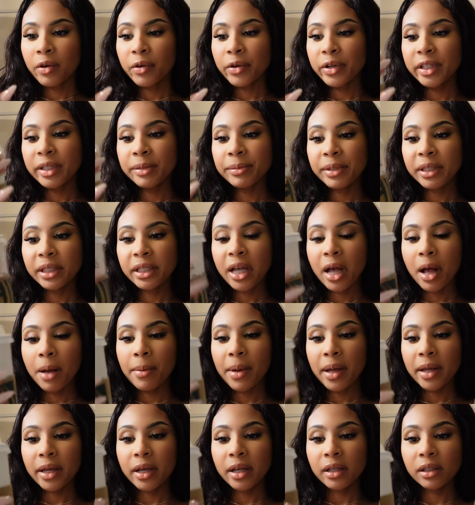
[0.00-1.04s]
Christmas cup.
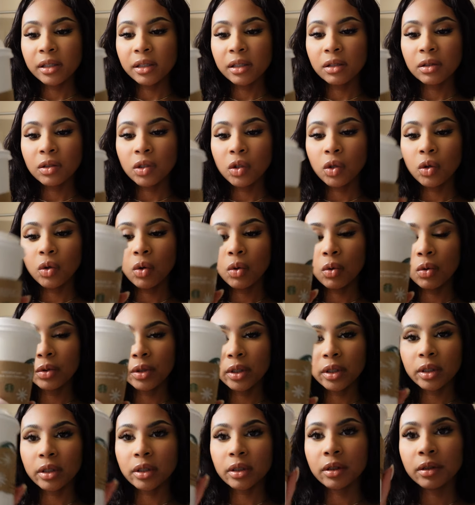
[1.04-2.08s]
I guess the little
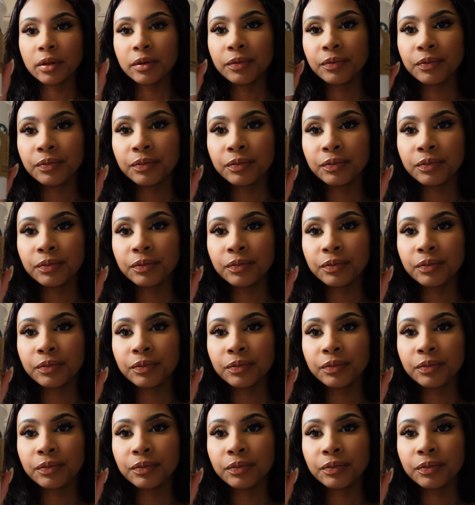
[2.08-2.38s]
holder